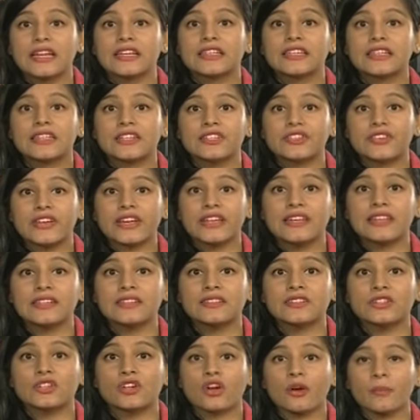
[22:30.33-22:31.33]

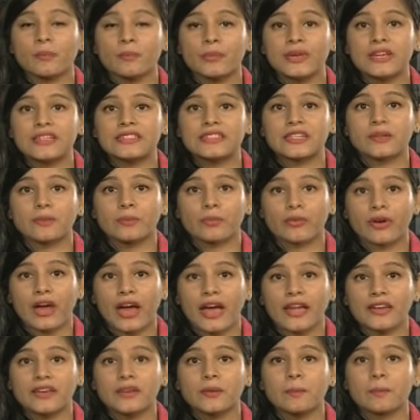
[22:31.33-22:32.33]
degrading the competing
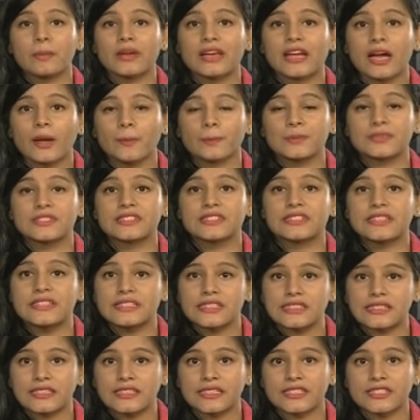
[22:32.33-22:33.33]
brand becomes
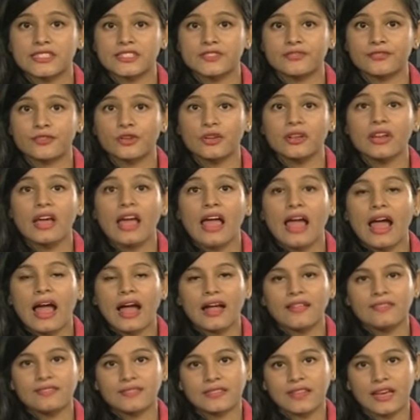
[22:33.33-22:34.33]
distasteful
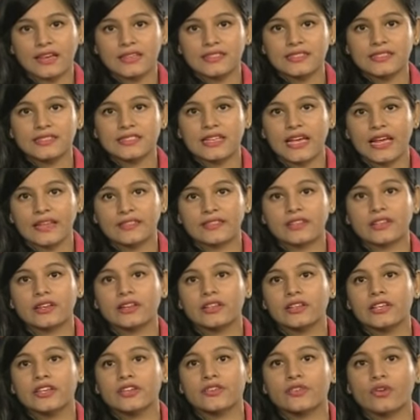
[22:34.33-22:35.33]
and thus
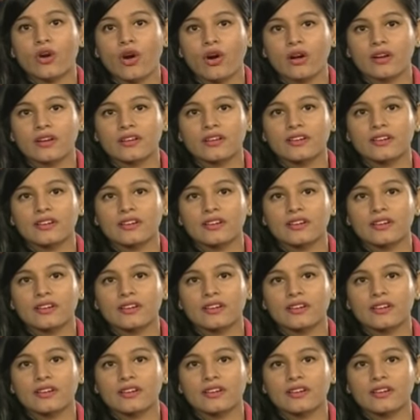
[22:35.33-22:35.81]
ethically wrong.